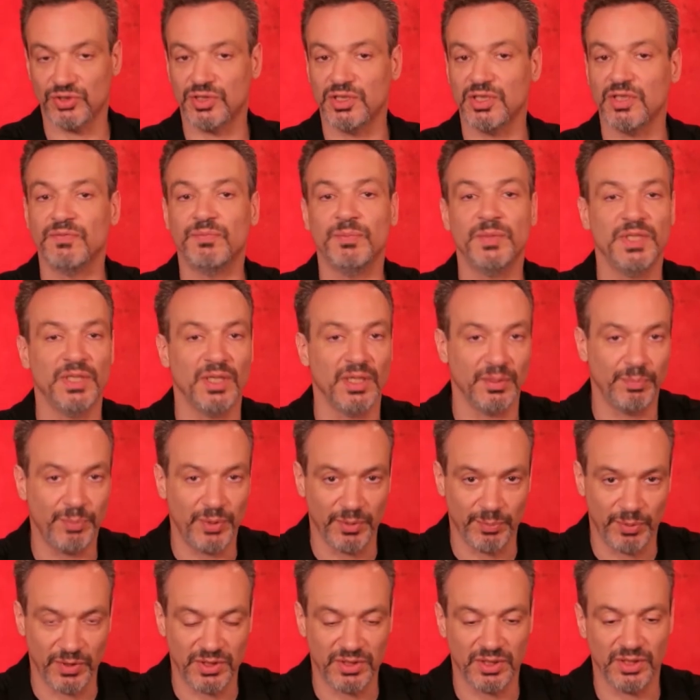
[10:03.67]
just give me a
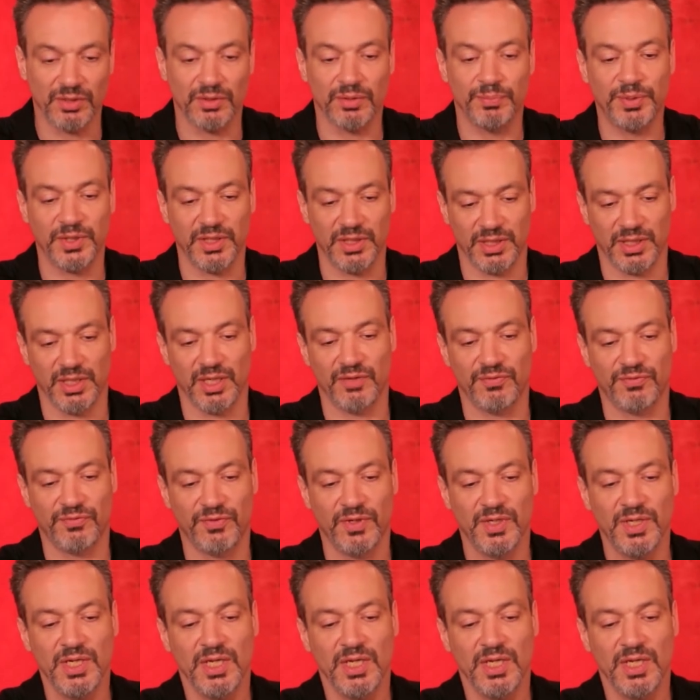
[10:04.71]
PPT or a PDF.